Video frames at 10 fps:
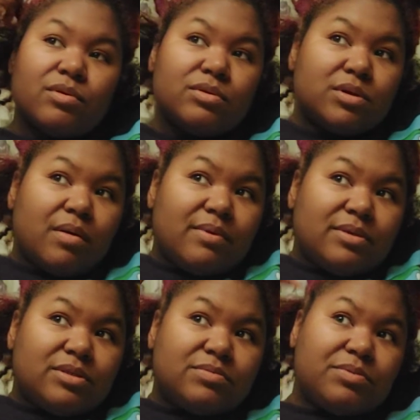So I'm gonna
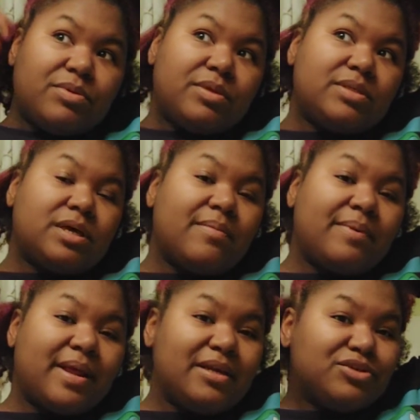just pull this up,
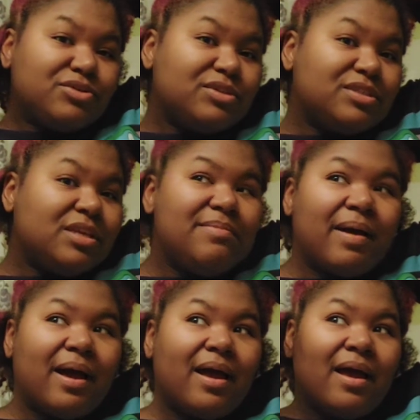and as you can see,
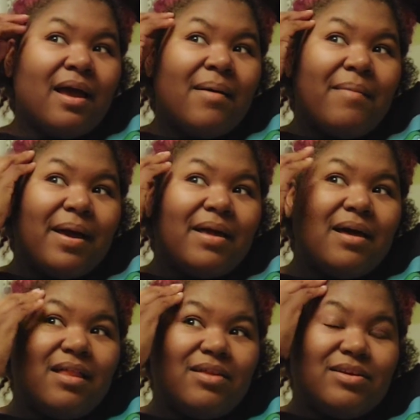my
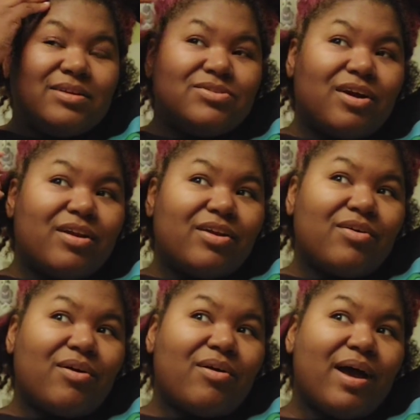color is starting to
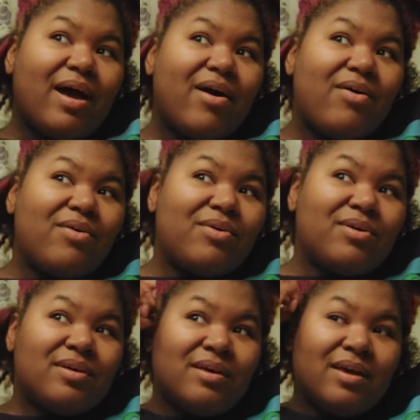grow out,
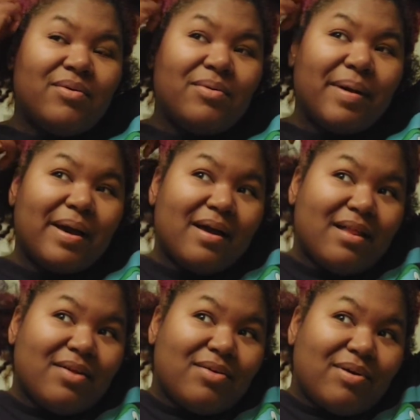and with my
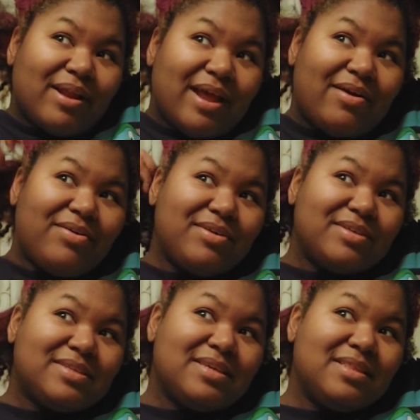color growing out, you can
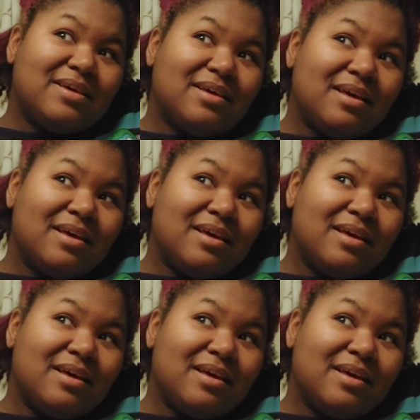see the